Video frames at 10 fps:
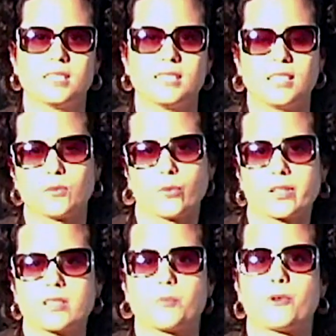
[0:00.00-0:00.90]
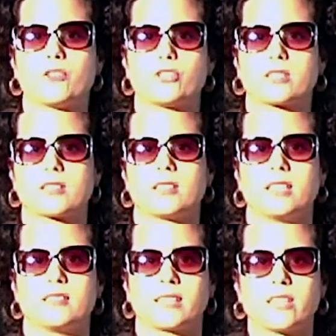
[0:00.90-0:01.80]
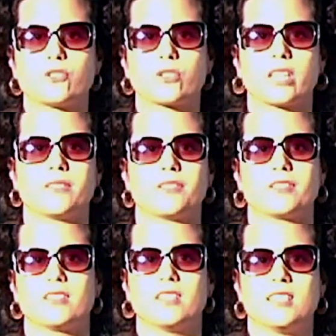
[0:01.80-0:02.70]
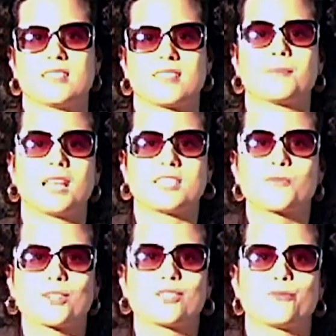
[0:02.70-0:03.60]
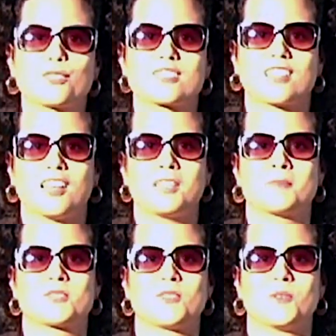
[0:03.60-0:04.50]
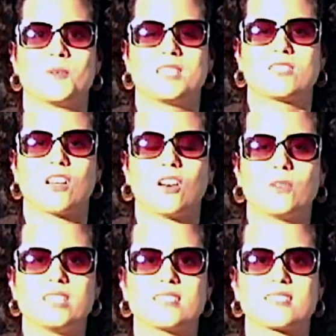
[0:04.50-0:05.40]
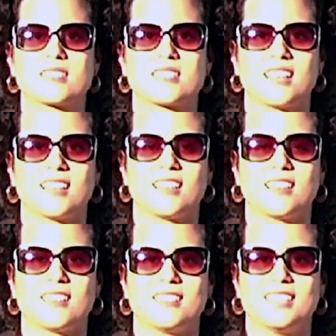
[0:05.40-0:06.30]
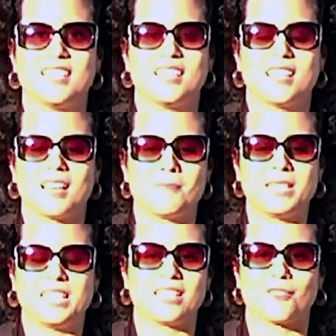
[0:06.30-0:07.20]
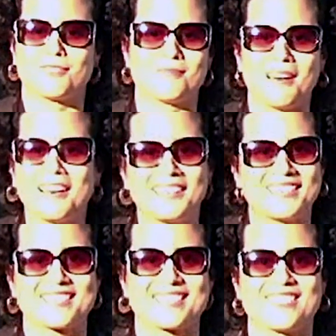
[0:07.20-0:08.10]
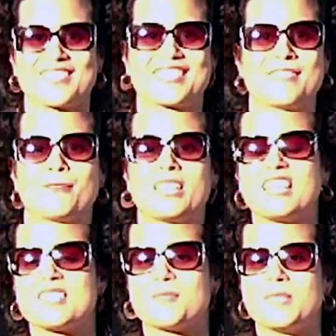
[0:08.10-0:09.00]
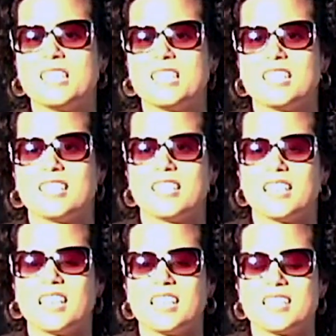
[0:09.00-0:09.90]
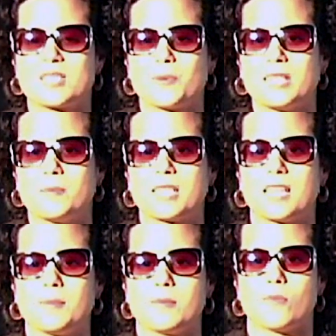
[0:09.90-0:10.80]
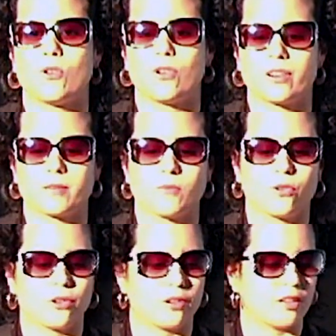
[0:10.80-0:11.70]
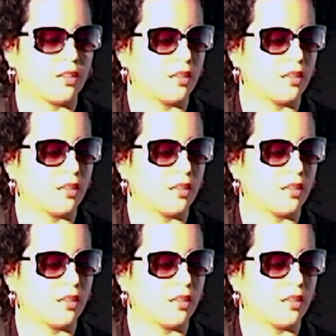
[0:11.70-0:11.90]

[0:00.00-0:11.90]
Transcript: that work in the project and get together, sometimes for the first time. So it's always a meeting of the minds or something, and it's really becoming more and more